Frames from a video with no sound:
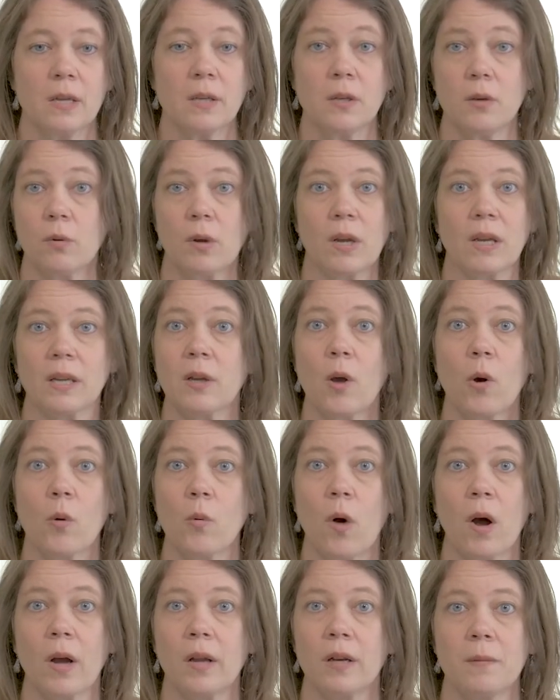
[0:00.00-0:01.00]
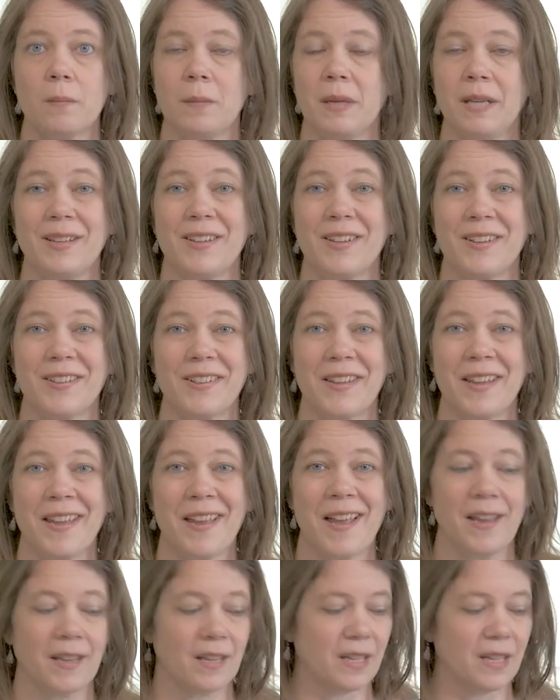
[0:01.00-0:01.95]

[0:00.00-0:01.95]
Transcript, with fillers: you can go on immediately and